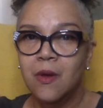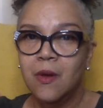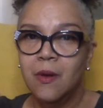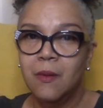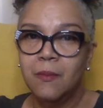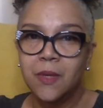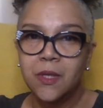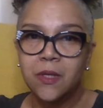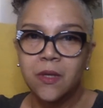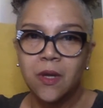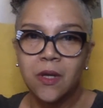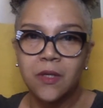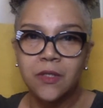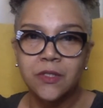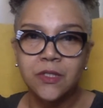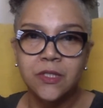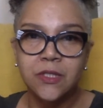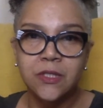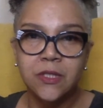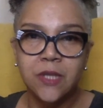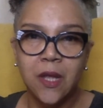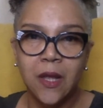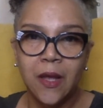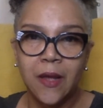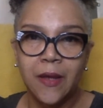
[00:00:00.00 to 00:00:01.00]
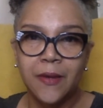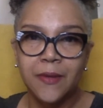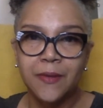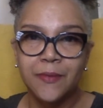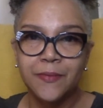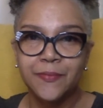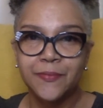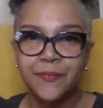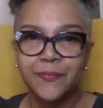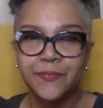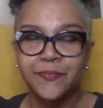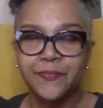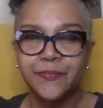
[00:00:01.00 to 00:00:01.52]
My doctor's like,
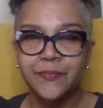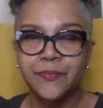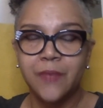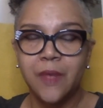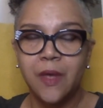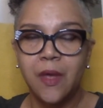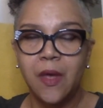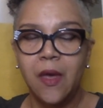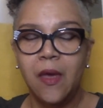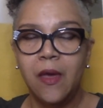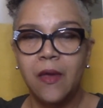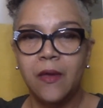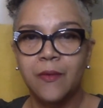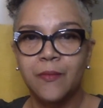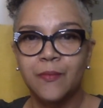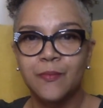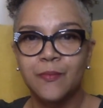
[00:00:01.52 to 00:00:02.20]
hey,